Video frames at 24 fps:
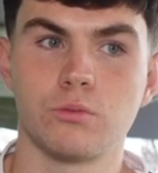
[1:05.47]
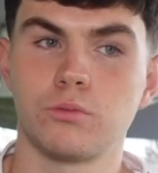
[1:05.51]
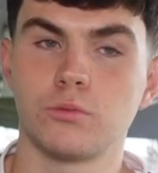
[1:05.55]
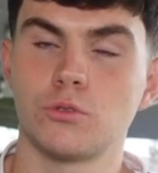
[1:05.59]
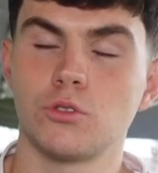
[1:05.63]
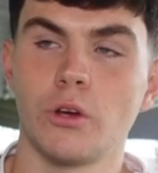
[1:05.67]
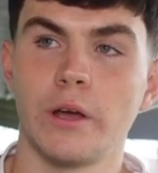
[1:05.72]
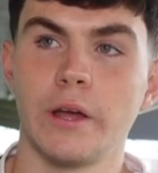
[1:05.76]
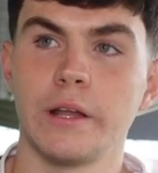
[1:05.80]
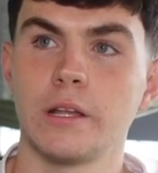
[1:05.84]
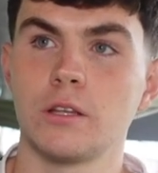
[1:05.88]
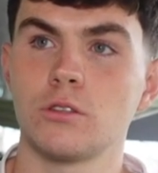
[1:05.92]

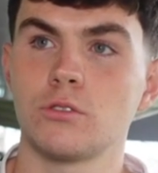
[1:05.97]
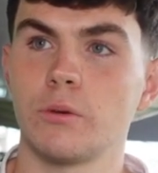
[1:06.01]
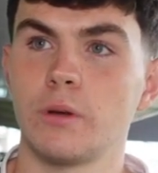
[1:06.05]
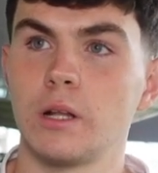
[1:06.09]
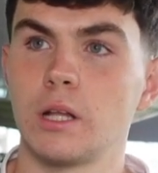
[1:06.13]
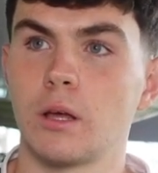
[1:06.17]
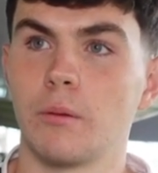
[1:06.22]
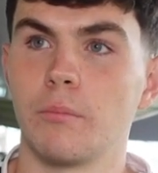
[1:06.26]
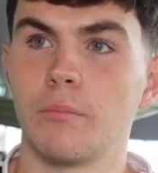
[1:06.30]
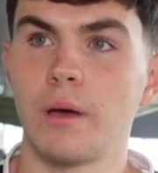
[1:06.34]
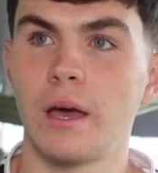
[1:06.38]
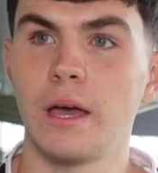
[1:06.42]
Training's
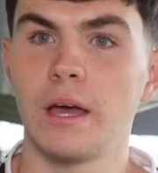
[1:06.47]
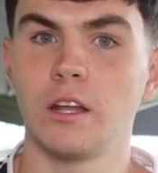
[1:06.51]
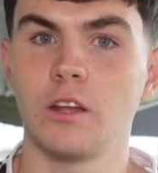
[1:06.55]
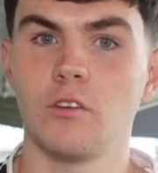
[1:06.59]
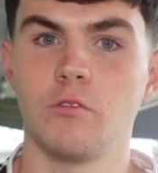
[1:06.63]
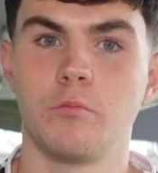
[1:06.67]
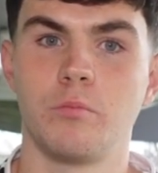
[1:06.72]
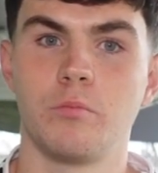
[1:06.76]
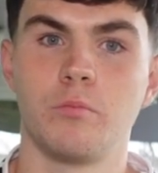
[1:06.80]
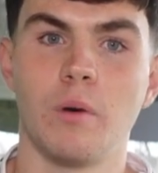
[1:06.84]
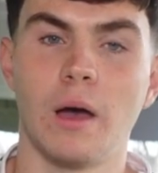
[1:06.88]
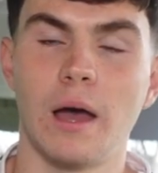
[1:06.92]
really
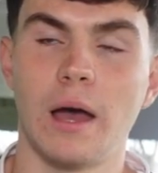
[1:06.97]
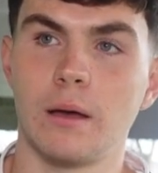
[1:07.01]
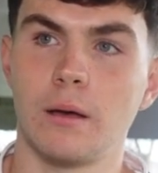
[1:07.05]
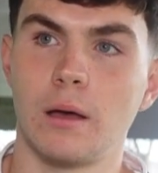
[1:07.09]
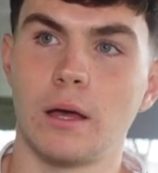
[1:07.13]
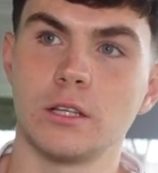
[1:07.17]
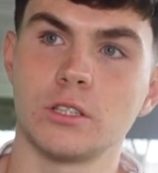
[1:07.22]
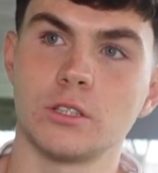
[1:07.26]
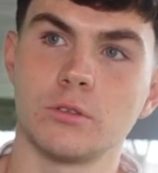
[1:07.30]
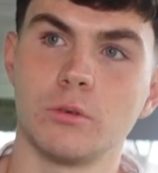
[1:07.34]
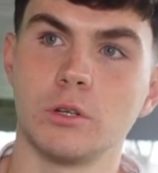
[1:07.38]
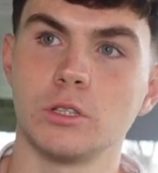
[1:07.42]
competitive
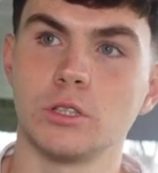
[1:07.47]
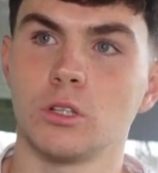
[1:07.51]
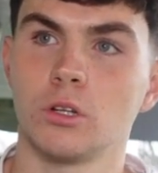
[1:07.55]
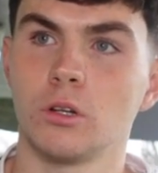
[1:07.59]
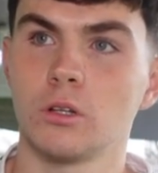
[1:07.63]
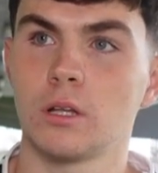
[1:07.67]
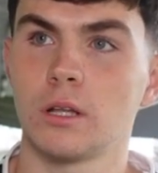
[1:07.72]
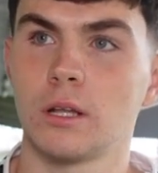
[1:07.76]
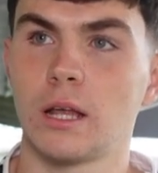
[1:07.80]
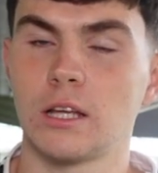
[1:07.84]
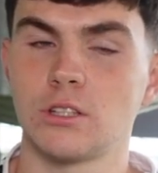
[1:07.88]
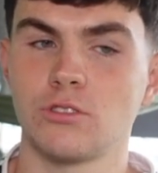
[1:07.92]
as a
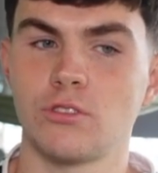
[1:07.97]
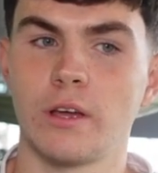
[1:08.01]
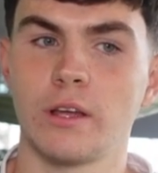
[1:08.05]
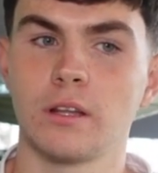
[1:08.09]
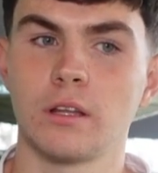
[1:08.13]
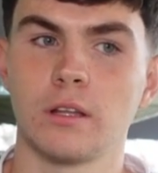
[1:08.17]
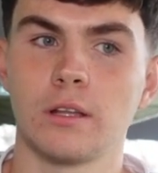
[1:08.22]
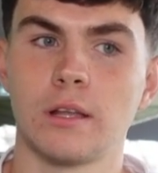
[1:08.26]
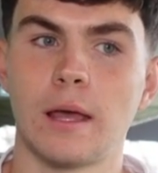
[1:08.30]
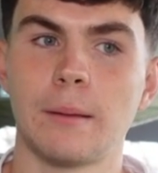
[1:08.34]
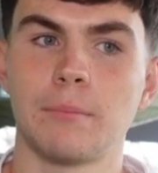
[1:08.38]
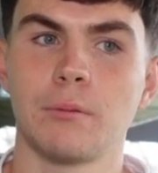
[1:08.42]
result of that
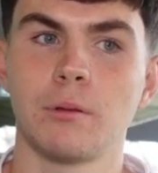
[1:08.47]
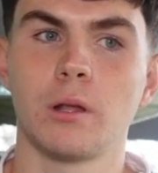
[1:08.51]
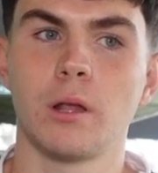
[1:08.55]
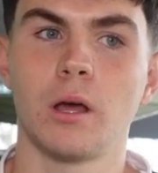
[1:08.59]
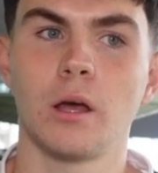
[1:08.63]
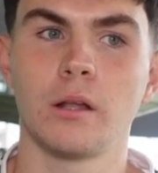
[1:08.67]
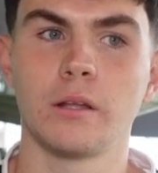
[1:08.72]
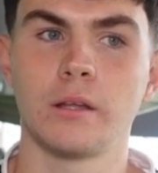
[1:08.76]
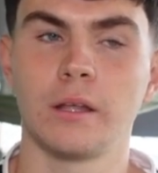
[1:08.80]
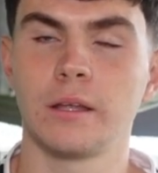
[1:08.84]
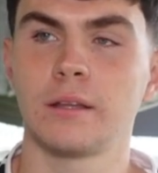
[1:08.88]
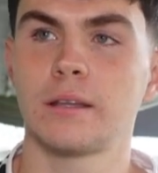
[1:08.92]
strength and depth and
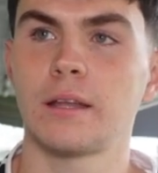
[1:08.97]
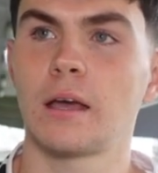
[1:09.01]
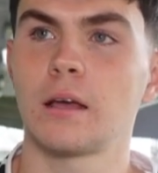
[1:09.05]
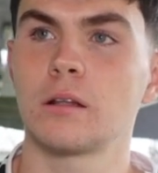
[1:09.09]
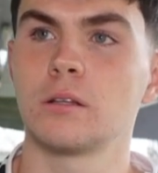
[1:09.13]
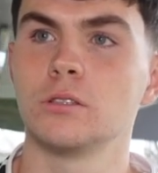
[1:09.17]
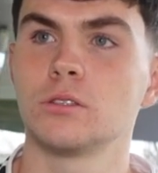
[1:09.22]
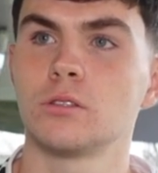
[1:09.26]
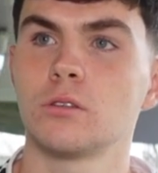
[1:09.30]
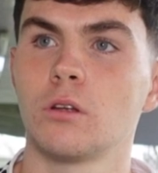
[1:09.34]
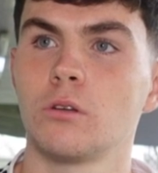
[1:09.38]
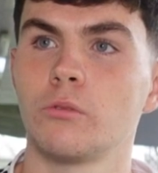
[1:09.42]
all. I think
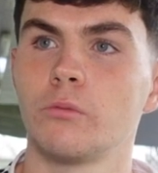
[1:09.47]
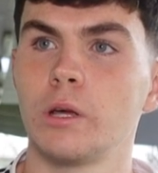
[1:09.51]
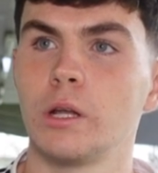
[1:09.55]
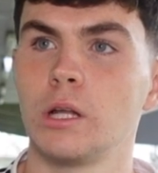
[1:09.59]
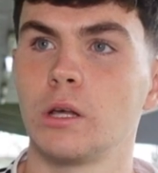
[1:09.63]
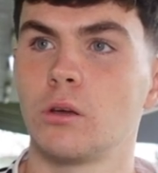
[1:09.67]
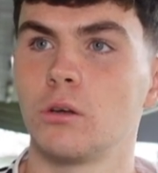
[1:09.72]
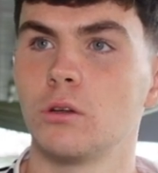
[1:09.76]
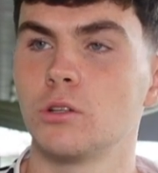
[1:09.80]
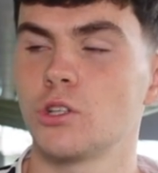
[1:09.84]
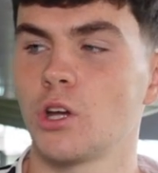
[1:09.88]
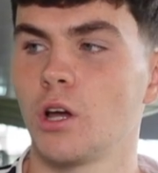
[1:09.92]
Declan's done a
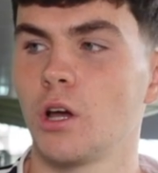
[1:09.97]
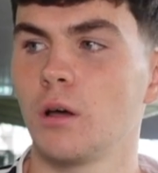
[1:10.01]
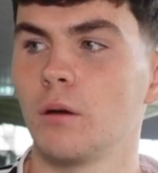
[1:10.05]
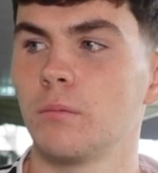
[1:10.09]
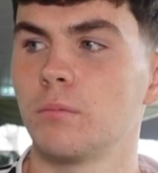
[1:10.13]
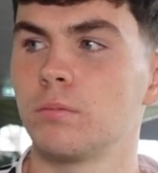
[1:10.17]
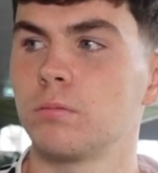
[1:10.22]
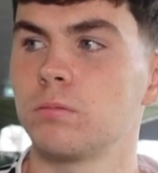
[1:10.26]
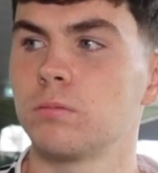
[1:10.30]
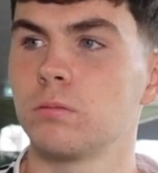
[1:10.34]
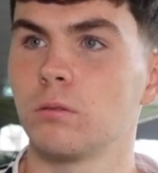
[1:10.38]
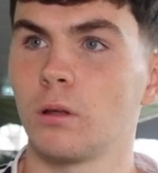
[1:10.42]
really good
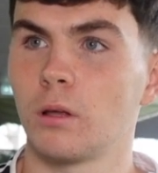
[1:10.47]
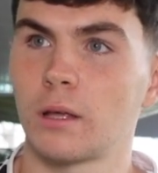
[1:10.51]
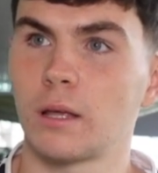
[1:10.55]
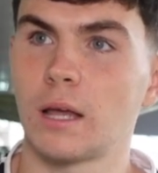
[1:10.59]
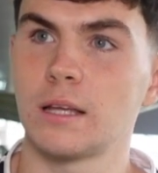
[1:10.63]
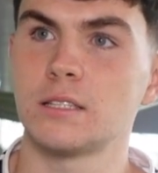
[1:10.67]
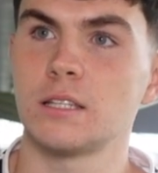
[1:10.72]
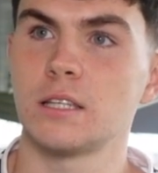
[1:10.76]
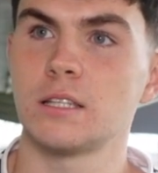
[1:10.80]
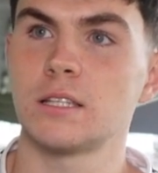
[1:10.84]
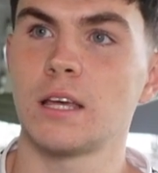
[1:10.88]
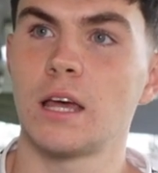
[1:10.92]
job. Like,
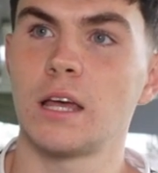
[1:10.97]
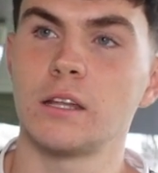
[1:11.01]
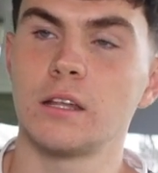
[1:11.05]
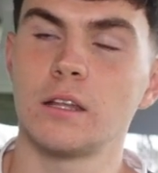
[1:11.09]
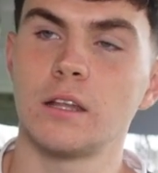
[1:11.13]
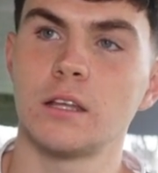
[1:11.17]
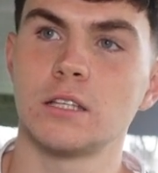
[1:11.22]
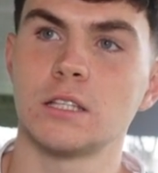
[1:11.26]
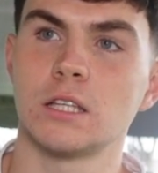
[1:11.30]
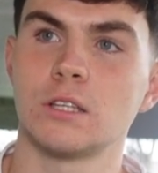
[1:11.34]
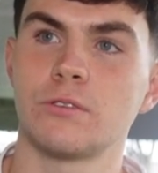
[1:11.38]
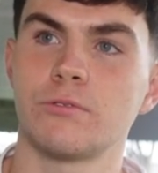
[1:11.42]
as you said, it
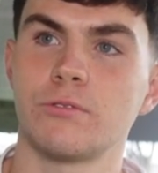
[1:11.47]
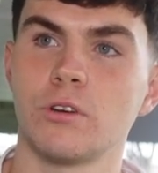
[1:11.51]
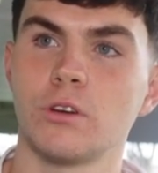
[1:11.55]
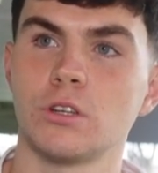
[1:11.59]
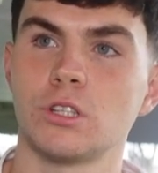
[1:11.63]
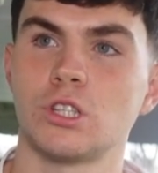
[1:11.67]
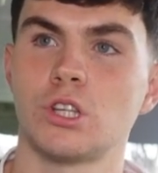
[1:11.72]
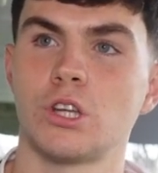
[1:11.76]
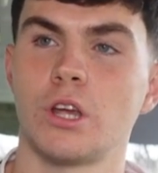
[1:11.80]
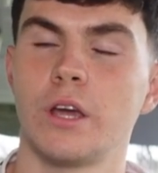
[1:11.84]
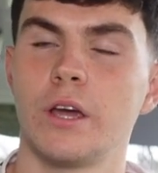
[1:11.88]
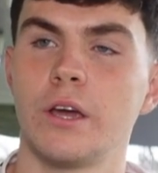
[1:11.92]
is his
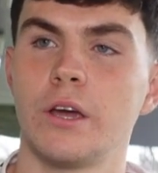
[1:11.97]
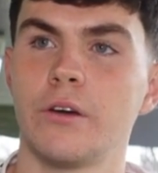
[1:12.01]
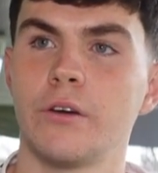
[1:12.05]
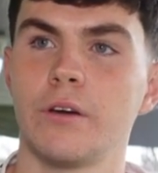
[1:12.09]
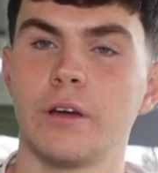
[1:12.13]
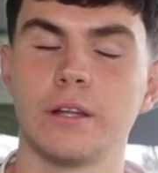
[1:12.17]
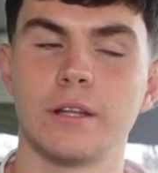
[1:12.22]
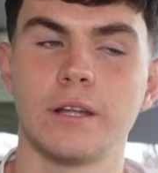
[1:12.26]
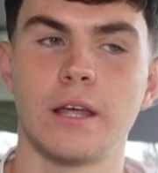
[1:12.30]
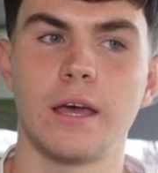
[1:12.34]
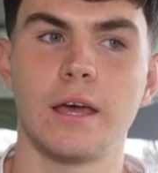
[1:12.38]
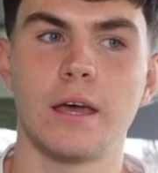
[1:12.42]
first year,
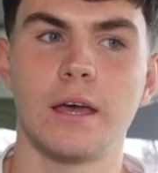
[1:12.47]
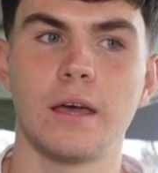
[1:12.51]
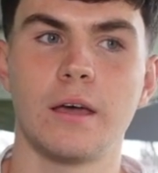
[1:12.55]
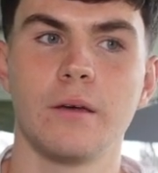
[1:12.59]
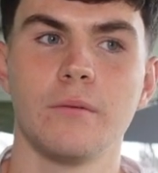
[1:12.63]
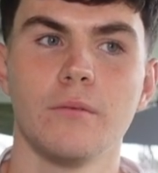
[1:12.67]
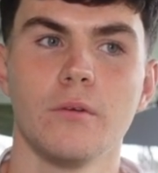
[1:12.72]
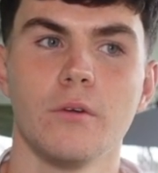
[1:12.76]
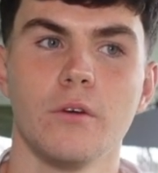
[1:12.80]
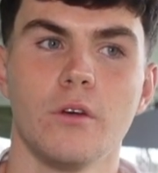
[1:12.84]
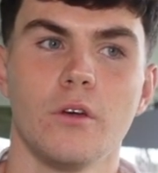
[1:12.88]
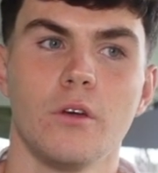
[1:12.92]
and
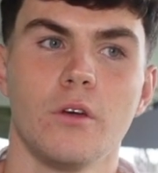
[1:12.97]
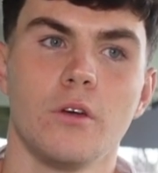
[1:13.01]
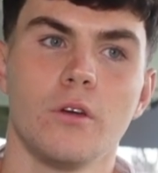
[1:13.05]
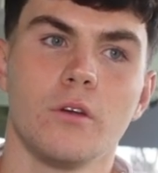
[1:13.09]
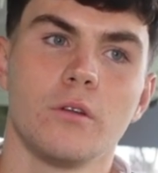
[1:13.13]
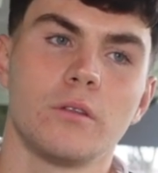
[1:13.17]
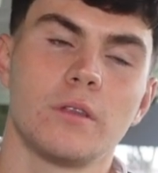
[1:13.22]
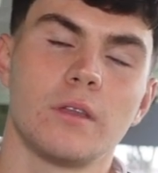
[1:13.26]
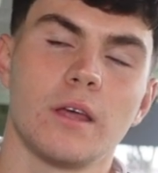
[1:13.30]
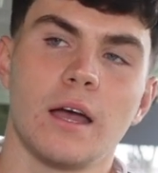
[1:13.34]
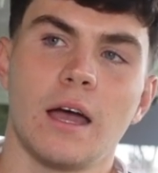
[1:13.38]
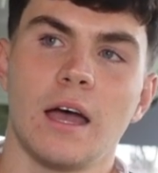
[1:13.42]

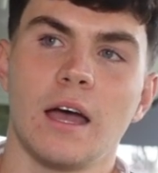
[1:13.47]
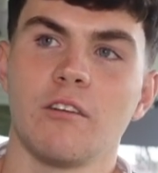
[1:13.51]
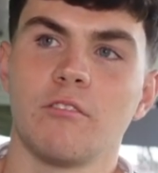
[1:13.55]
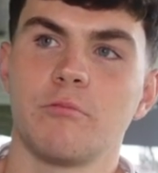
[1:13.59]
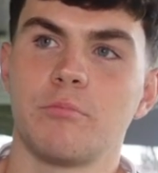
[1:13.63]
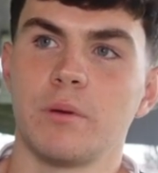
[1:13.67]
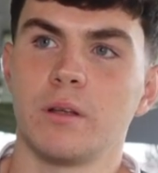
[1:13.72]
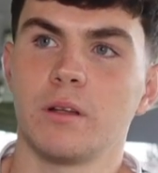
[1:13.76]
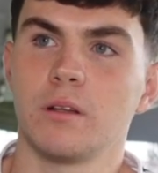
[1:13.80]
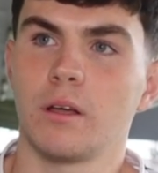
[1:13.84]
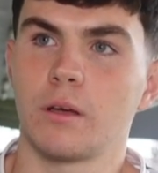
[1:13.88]
we have